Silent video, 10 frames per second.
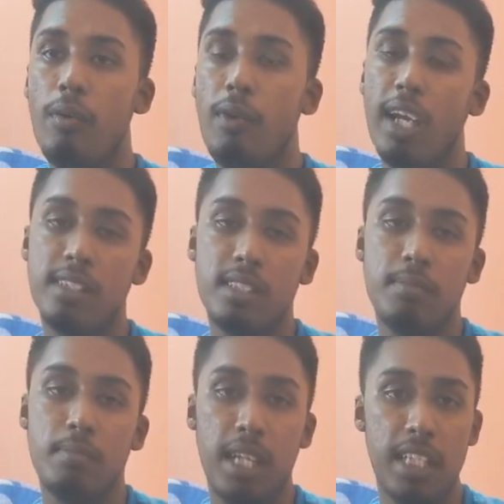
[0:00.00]
as a
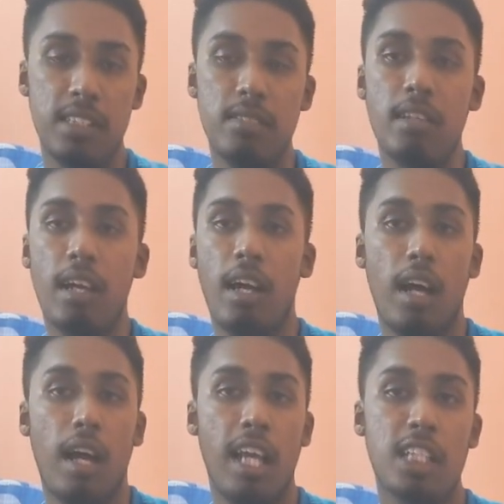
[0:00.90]
Malaysian,
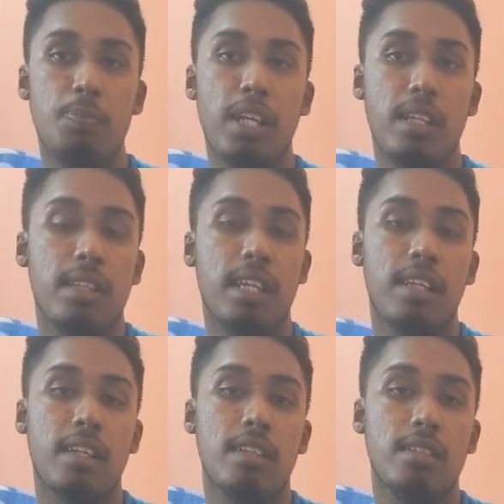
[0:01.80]
I expect that
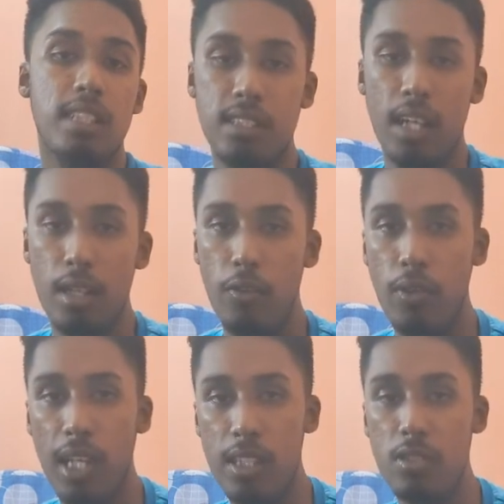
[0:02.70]
this kind of
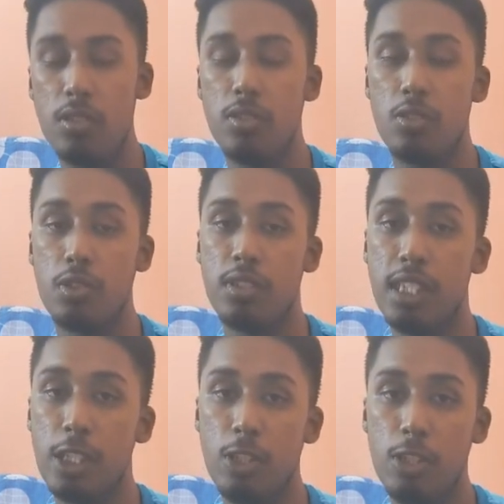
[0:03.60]
clashes should
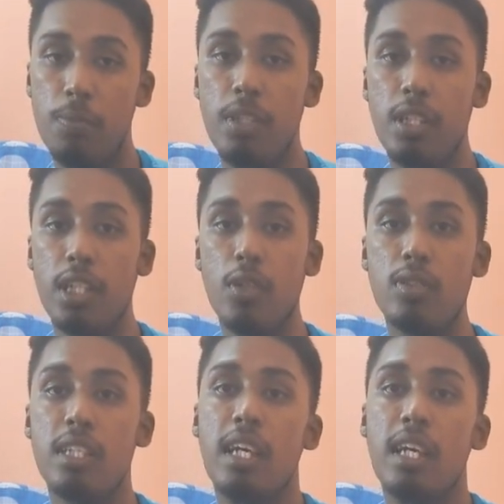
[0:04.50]
need to be reduced,